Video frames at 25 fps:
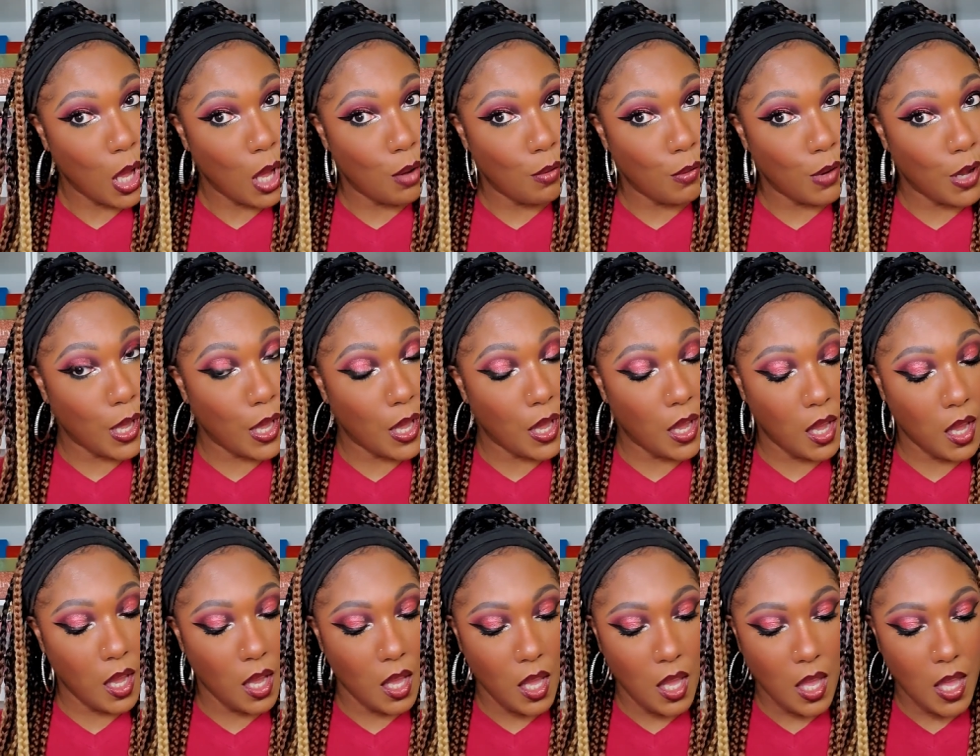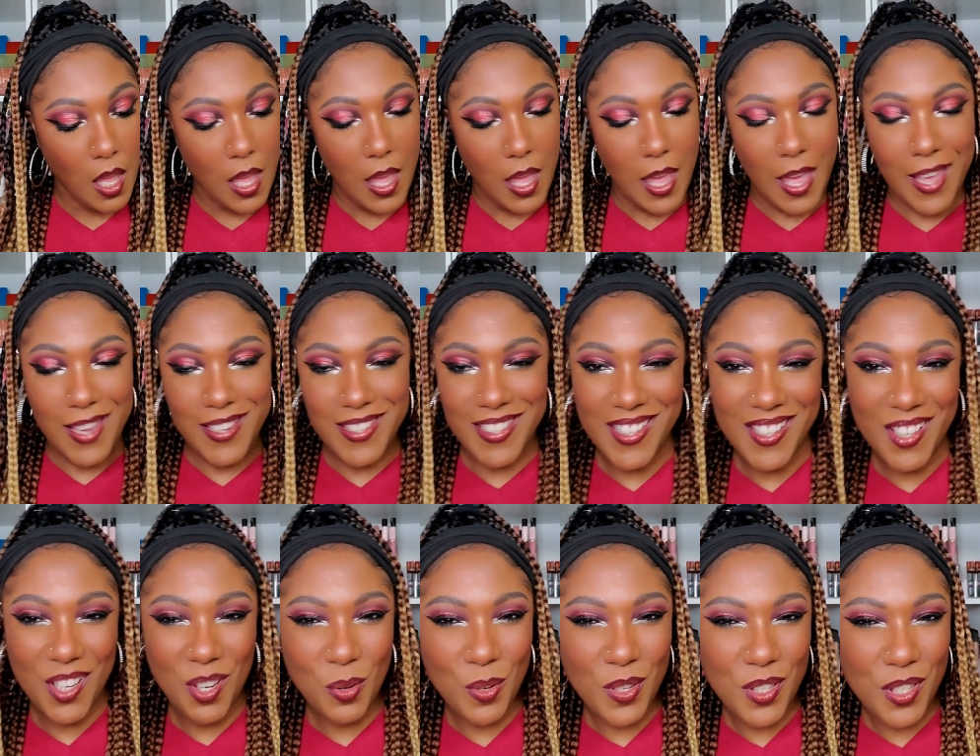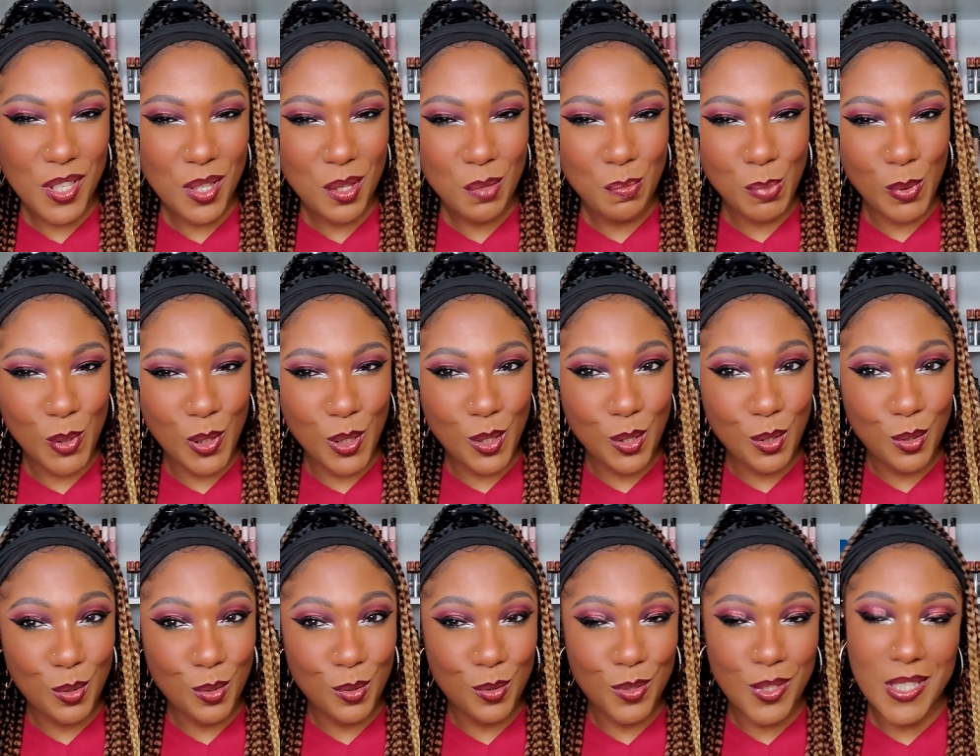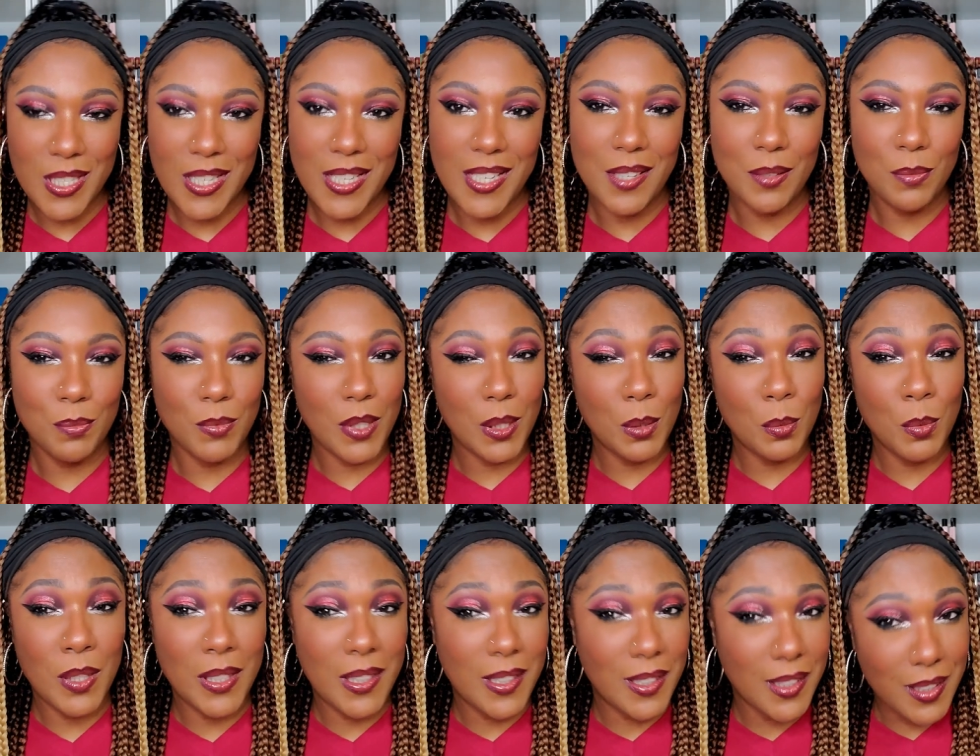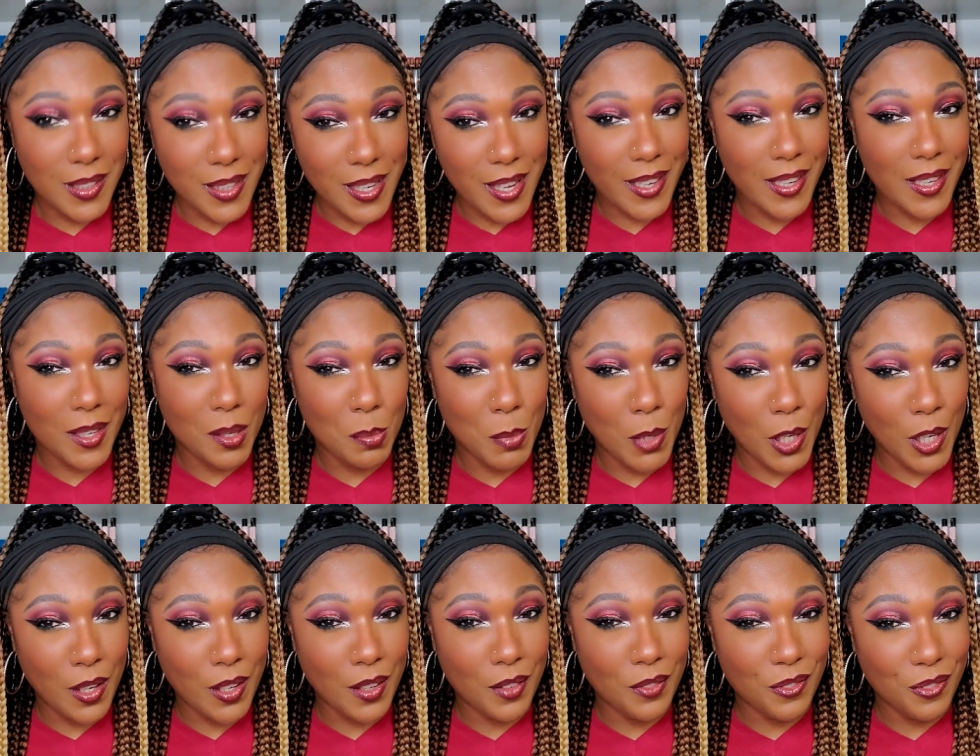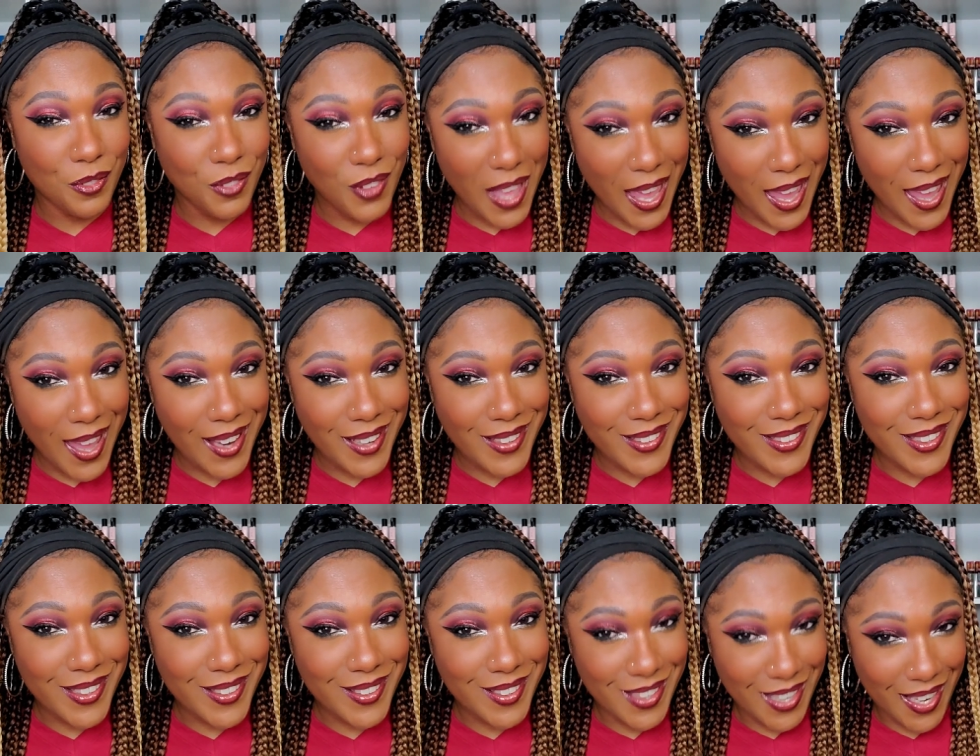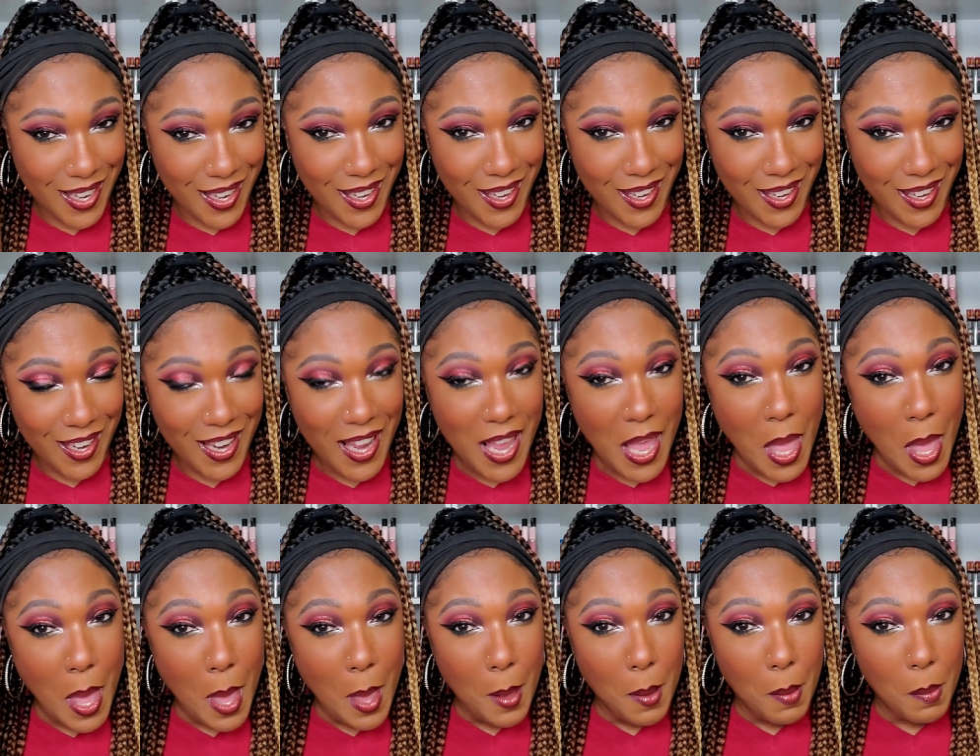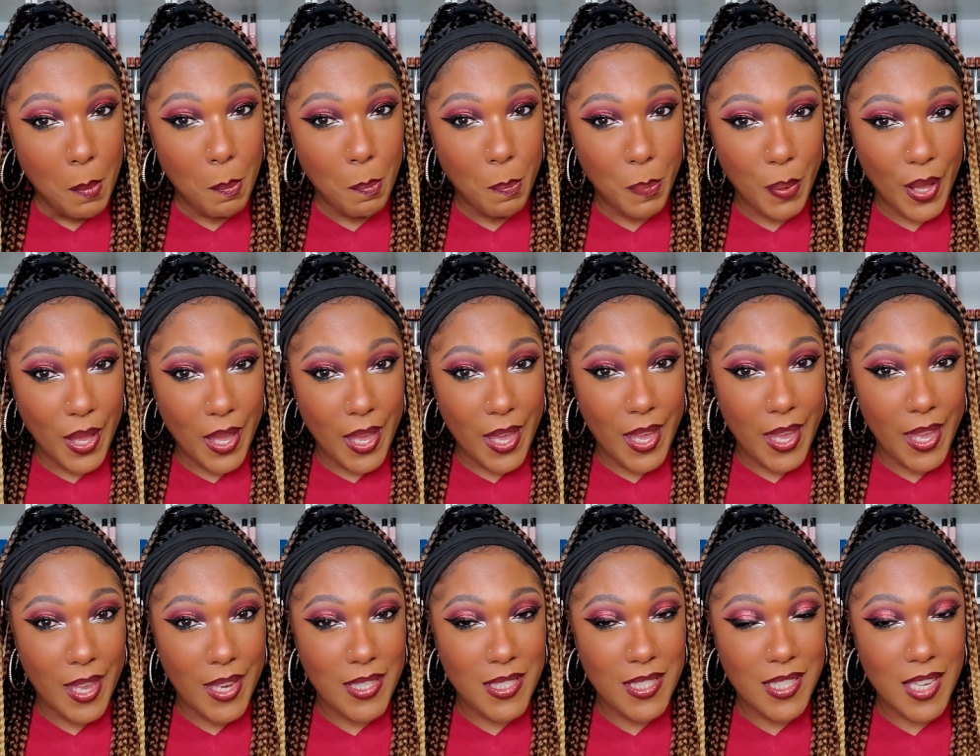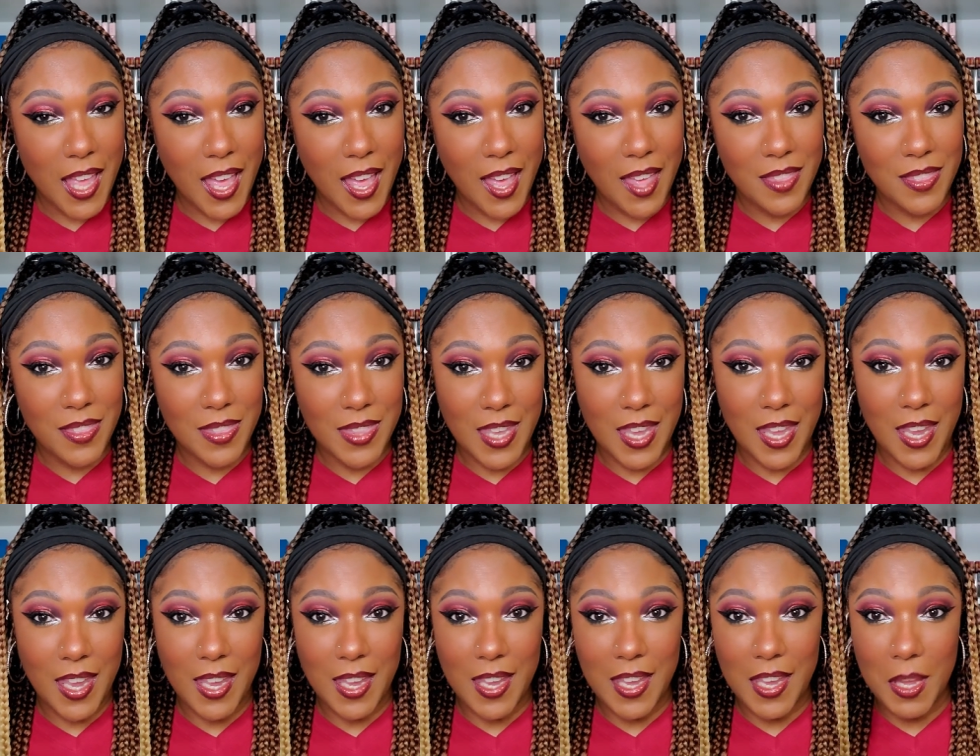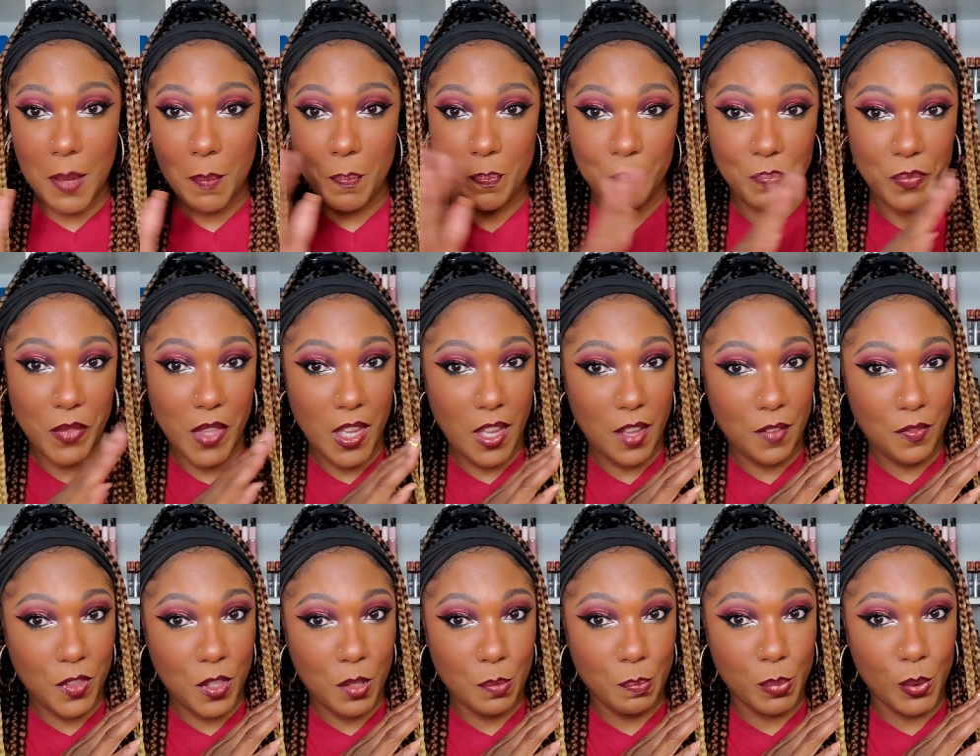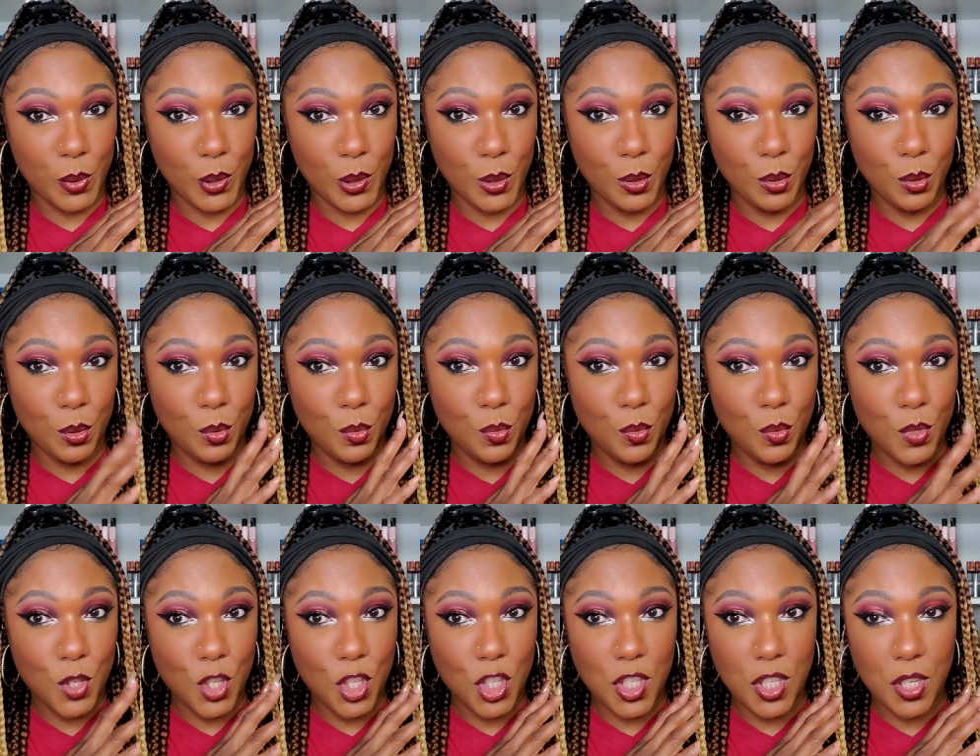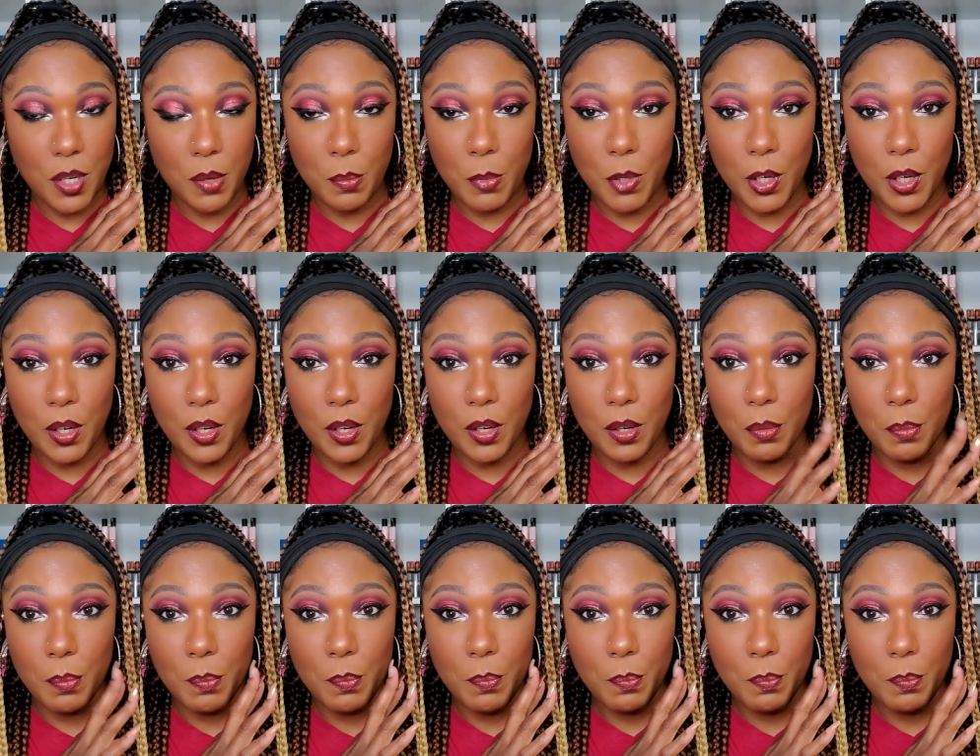Okay, I didn't go into the blues. I didn't really want to look like an American flag today, but I think if the blue shimmer